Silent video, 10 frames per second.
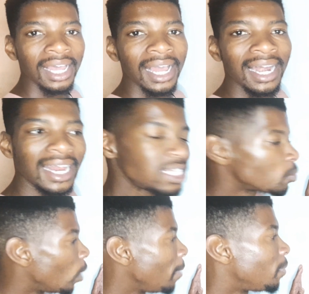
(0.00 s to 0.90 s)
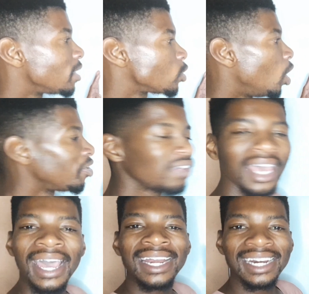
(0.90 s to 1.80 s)
Let's wipe this off
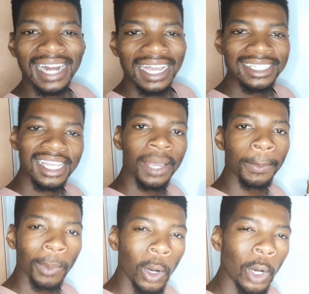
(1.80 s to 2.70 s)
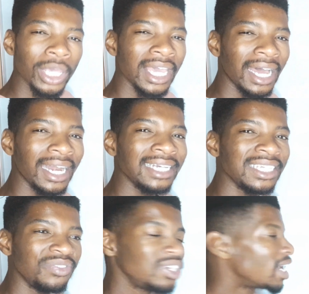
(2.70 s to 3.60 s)
and write a more
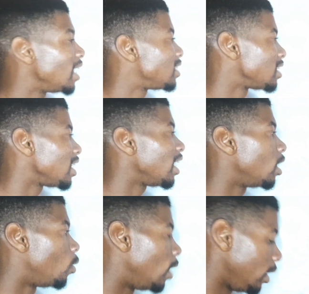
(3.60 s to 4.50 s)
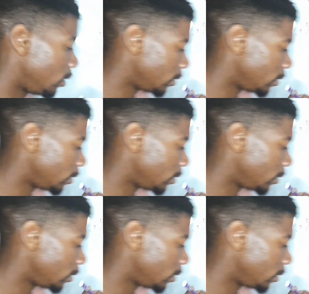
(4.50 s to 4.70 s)
difficult one.